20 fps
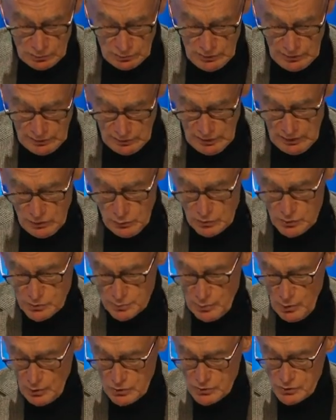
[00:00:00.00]
in
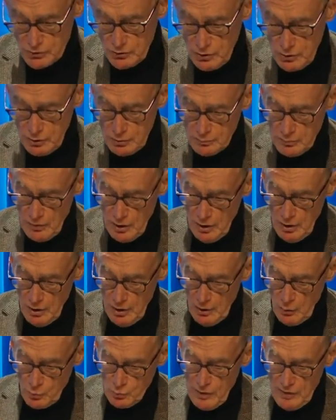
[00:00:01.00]
response to
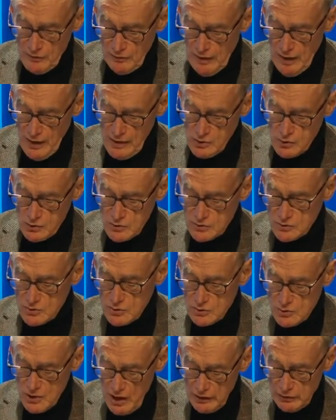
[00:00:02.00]
revelations
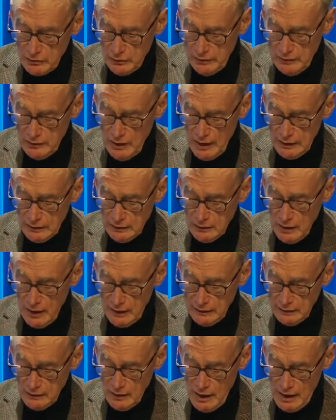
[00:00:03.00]
in January
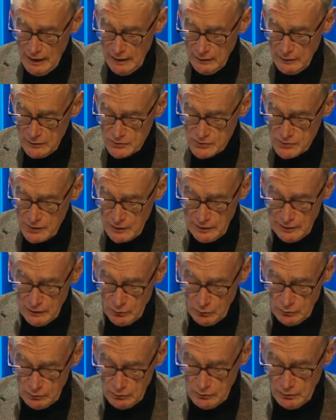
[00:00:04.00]
1999. The Sun
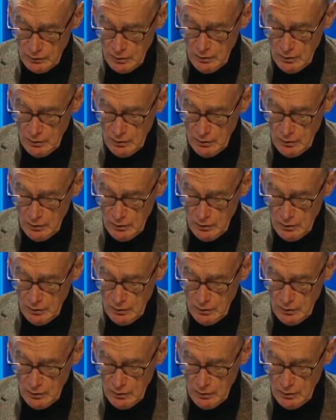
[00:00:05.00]
Herald,